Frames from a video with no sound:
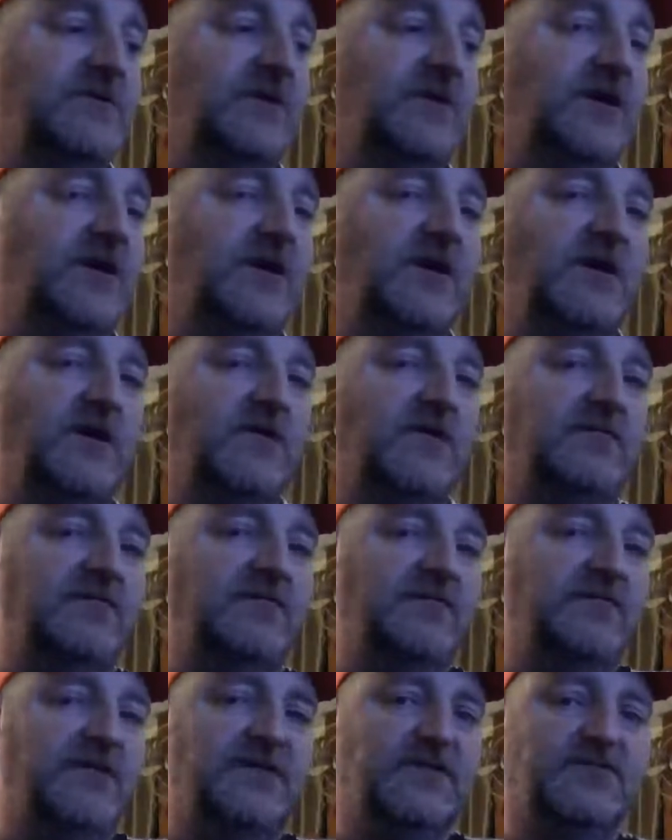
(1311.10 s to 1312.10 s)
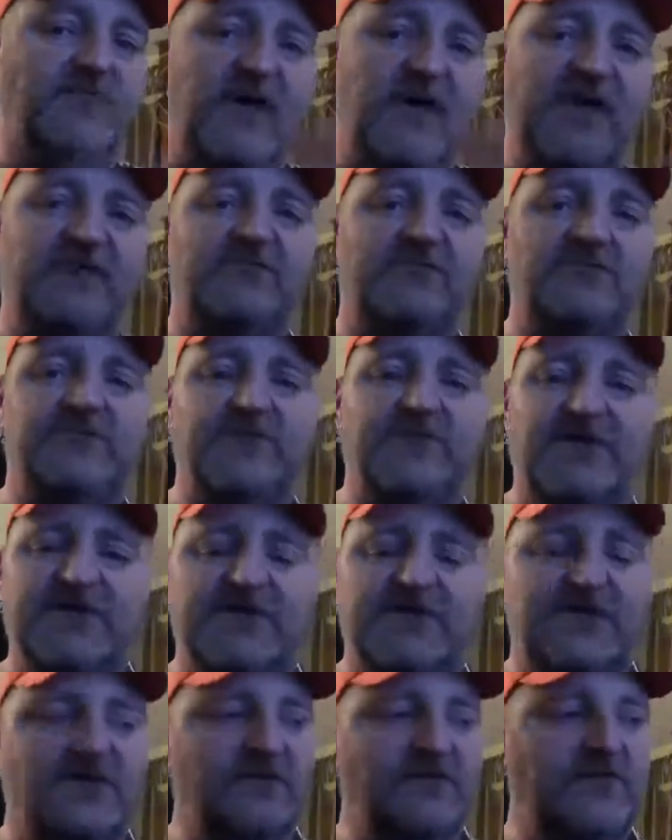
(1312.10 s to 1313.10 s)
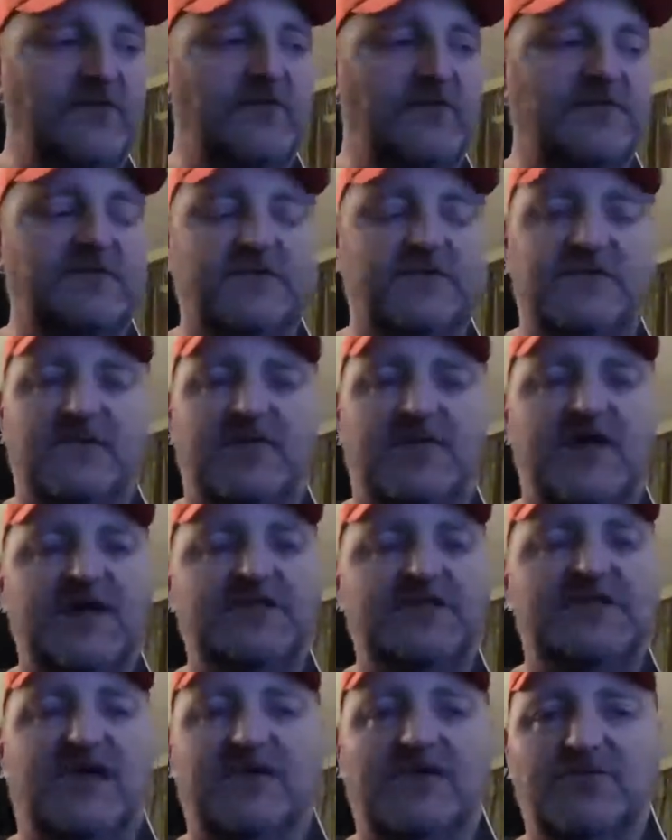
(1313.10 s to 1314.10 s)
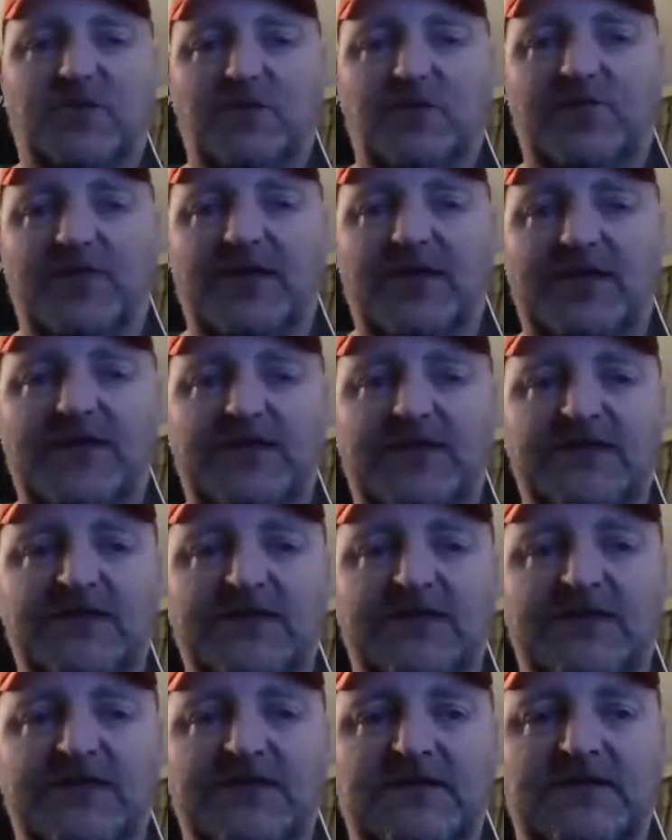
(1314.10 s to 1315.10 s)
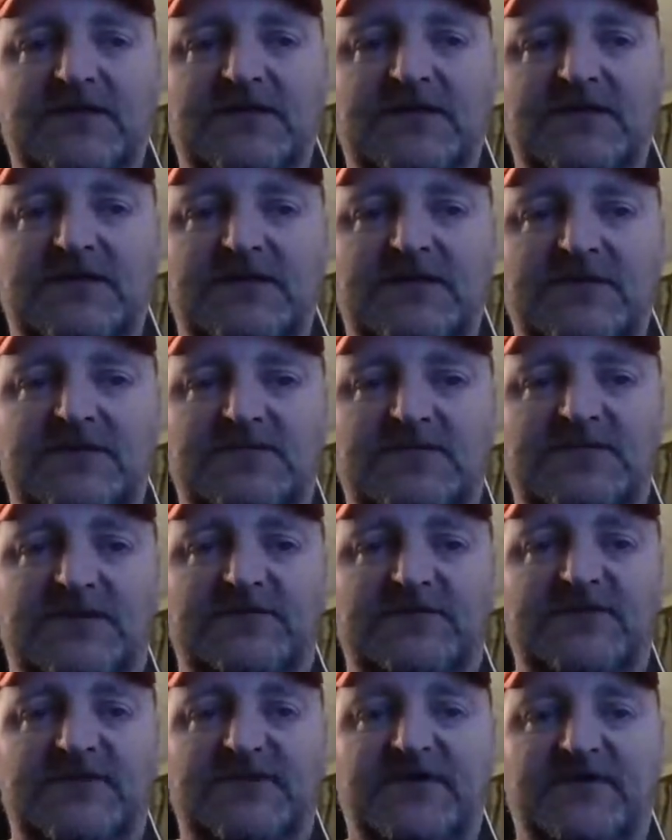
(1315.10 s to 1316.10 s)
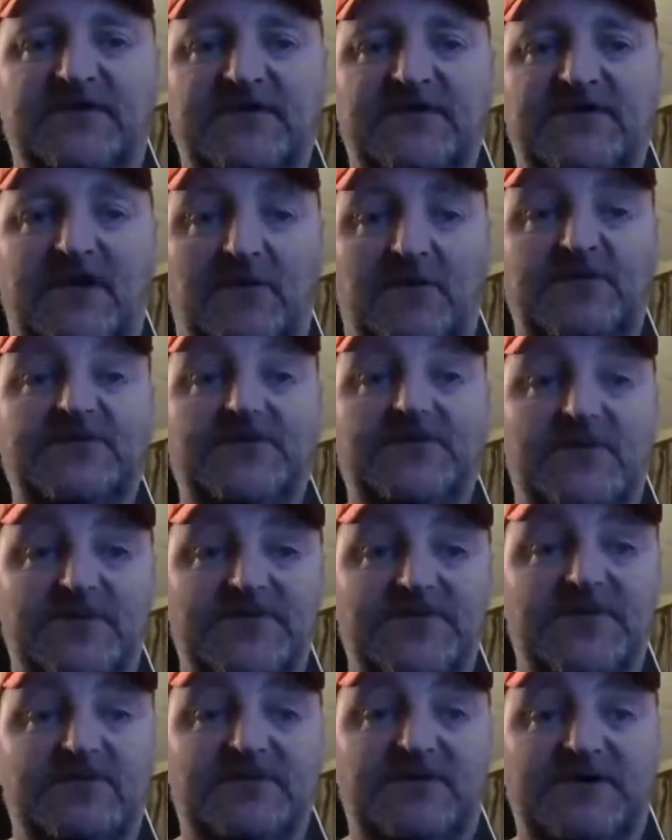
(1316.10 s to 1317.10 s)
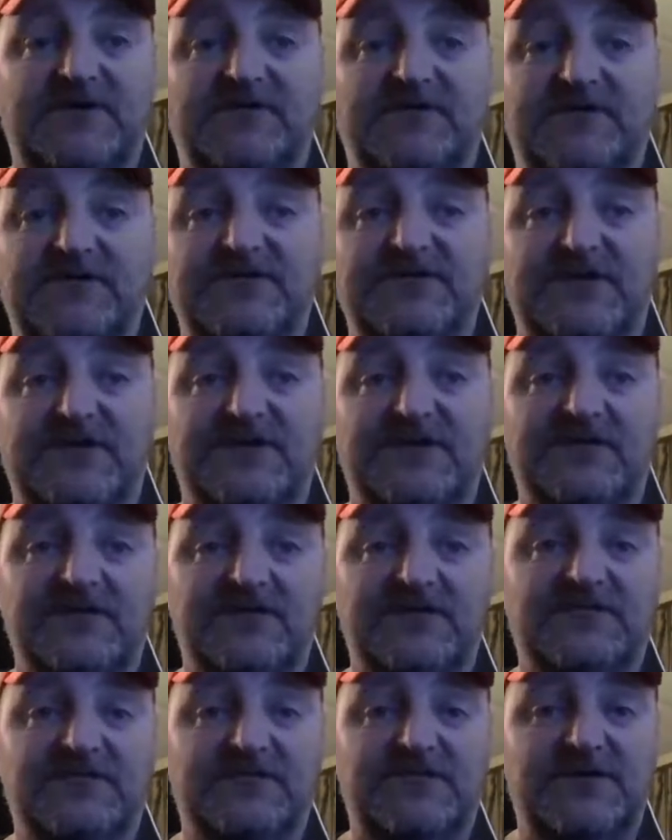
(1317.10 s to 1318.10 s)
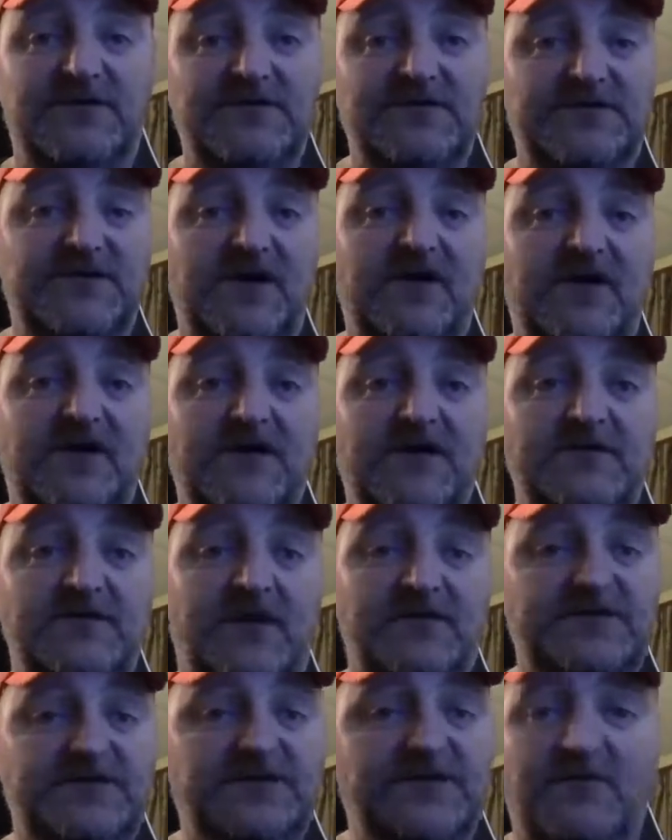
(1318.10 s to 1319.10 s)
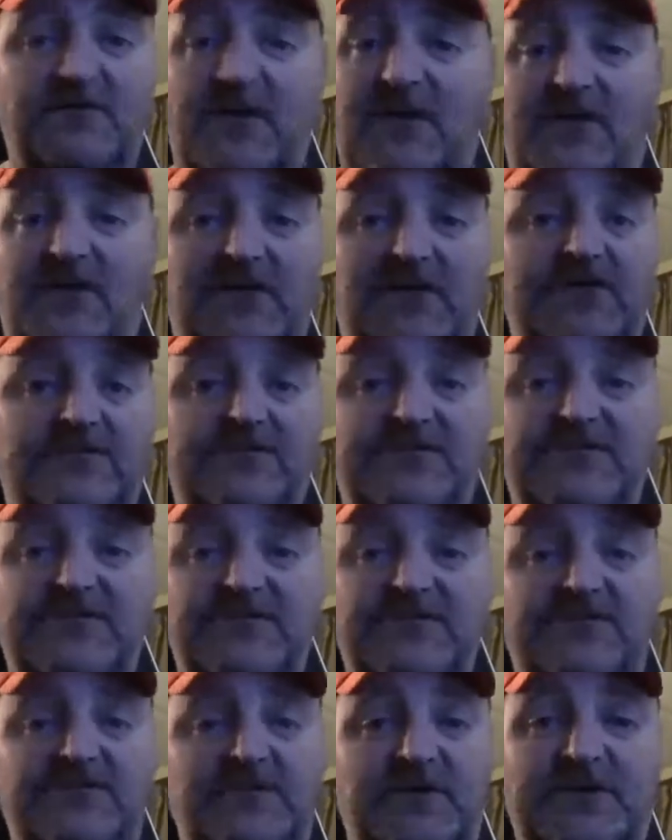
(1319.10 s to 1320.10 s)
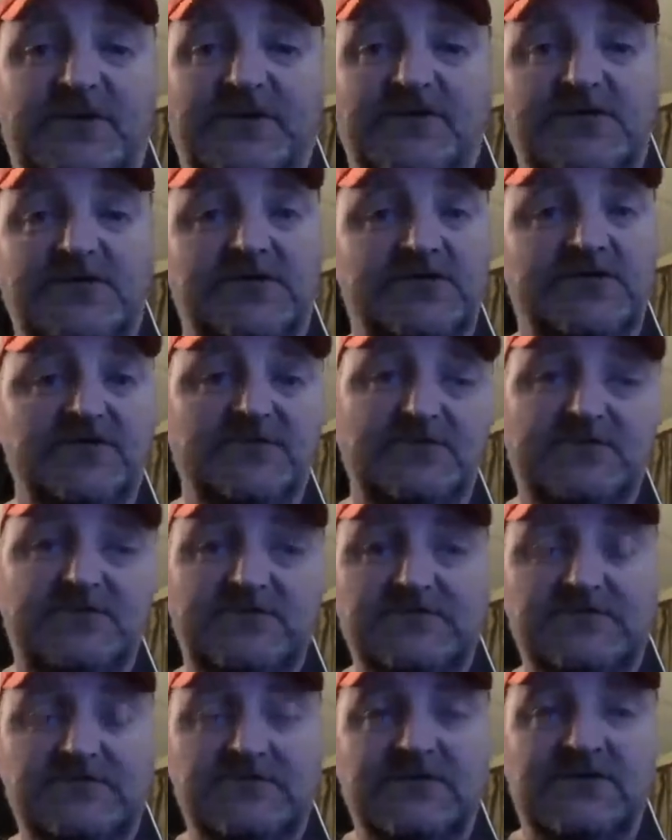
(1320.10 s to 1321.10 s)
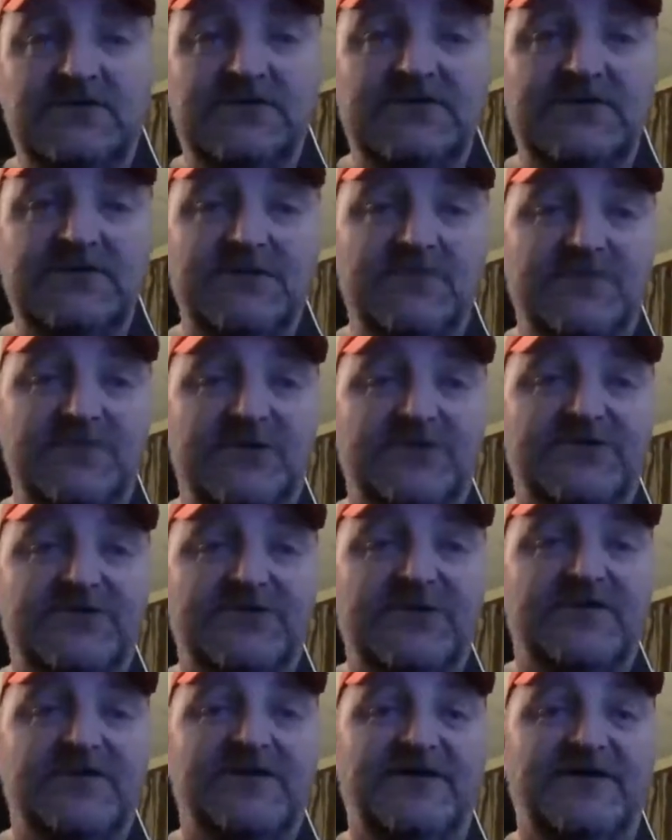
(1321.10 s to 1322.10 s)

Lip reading: Because Max was like, a lot of times we play 70 degrees. I wish it was 70 degrees here. You can share it. I'll share my weather with you if you want. But